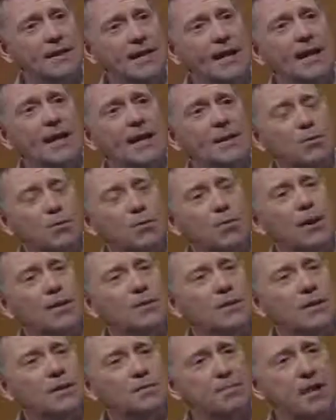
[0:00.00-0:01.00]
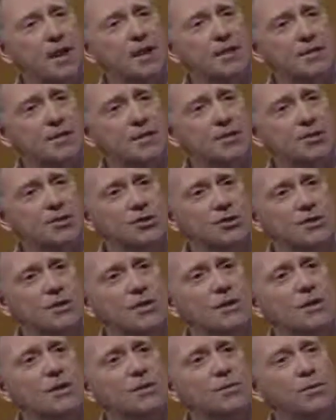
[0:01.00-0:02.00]
gay Republican
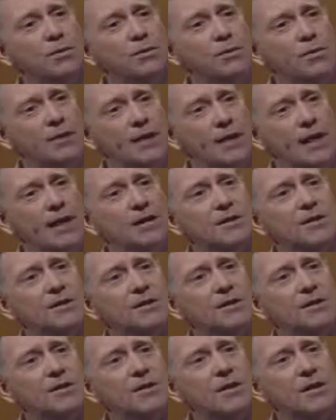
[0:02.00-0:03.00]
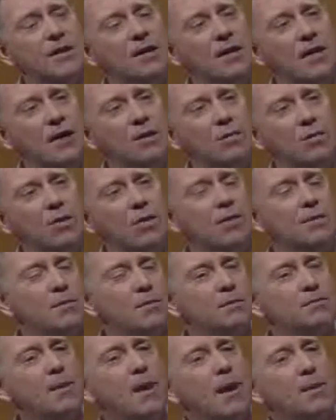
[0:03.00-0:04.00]
politician would be the editor of one of the
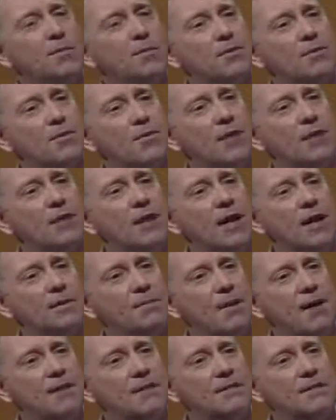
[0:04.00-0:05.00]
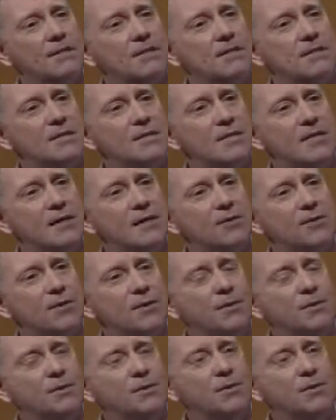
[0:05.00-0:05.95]
most popular online magazines in the country.